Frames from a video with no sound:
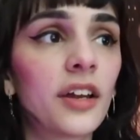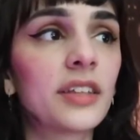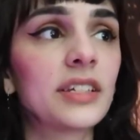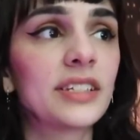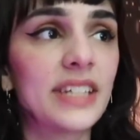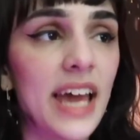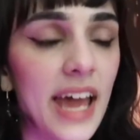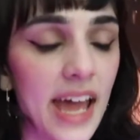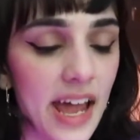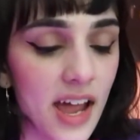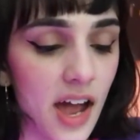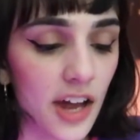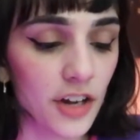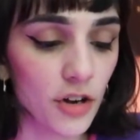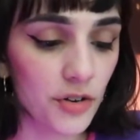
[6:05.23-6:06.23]
in the day,
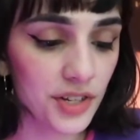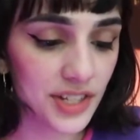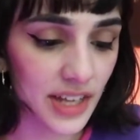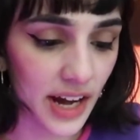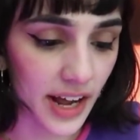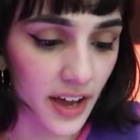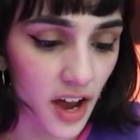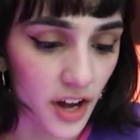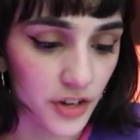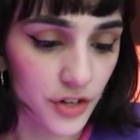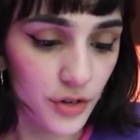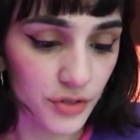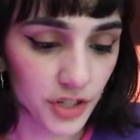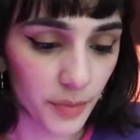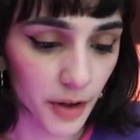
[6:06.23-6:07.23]
I noticed that I got
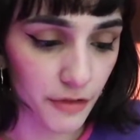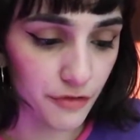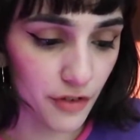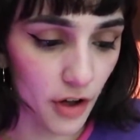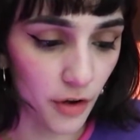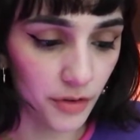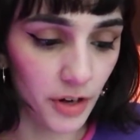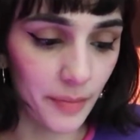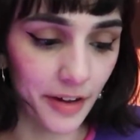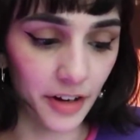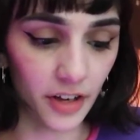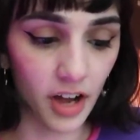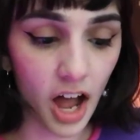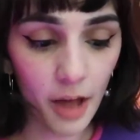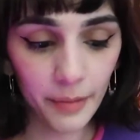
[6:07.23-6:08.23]
news on my phone about a
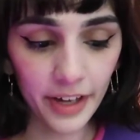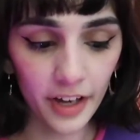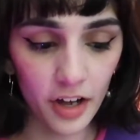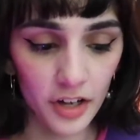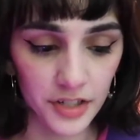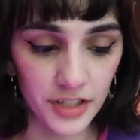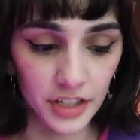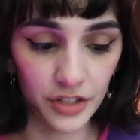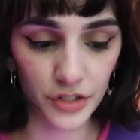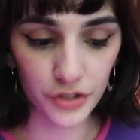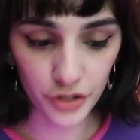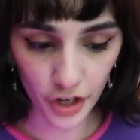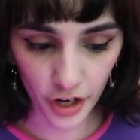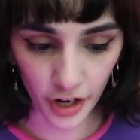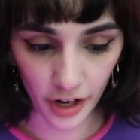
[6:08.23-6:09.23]
comic causing a
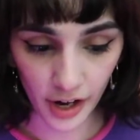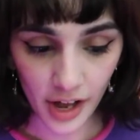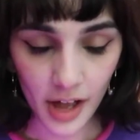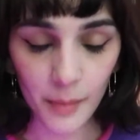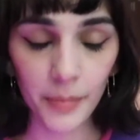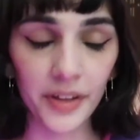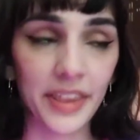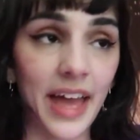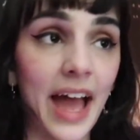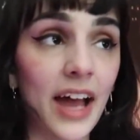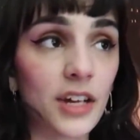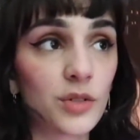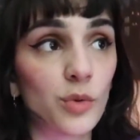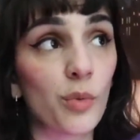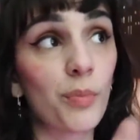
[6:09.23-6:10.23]
stir, but the
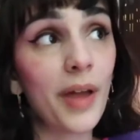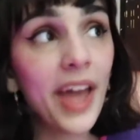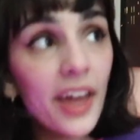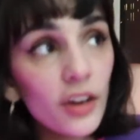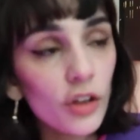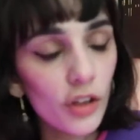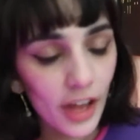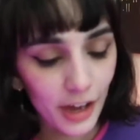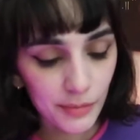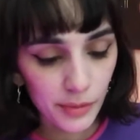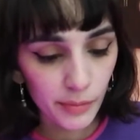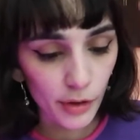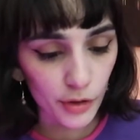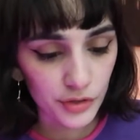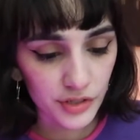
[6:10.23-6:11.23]
actual panel had
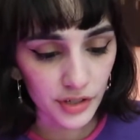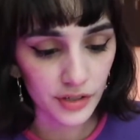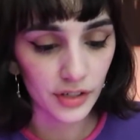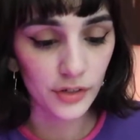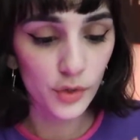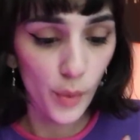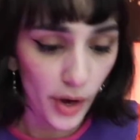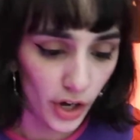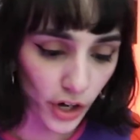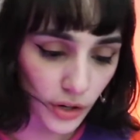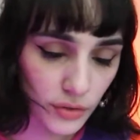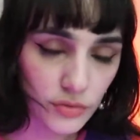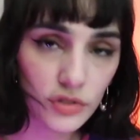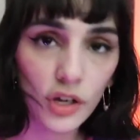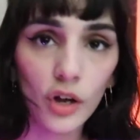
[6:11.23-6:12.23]
been posted to
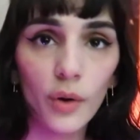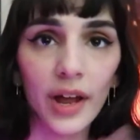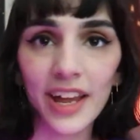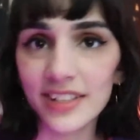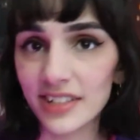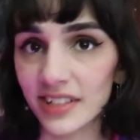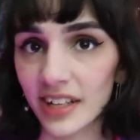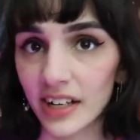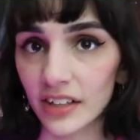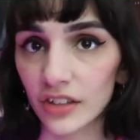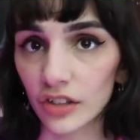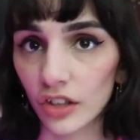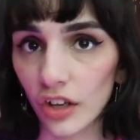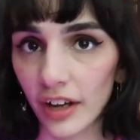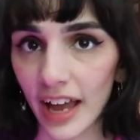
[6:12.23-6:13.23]
Twitter, so I hesitated
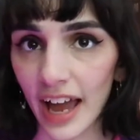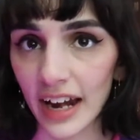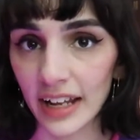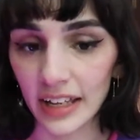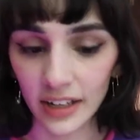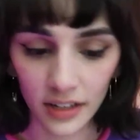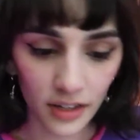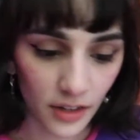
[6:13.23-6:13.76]
to look at it.